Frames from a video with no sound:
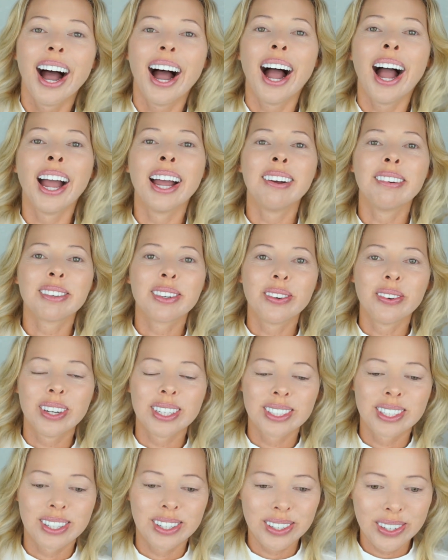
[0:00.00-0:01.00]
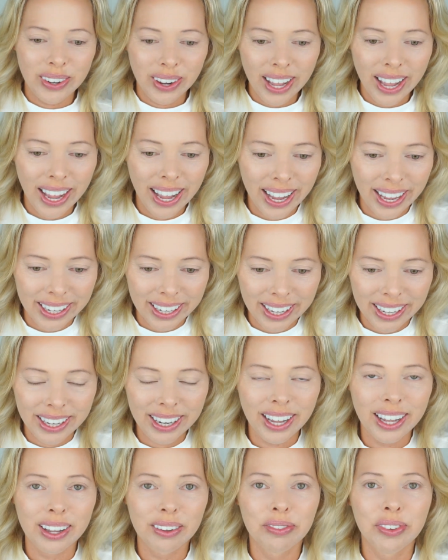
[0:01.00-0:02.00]
I am going to go ahead
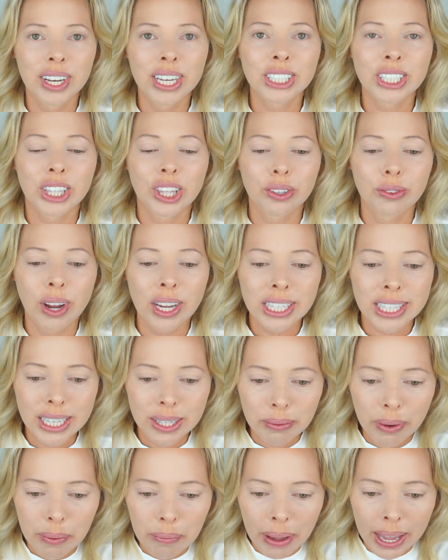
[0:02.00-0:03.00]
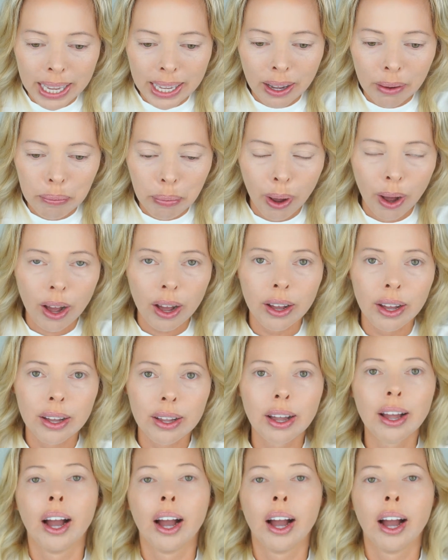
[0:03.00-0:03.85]
and finish the rest of my makeup on.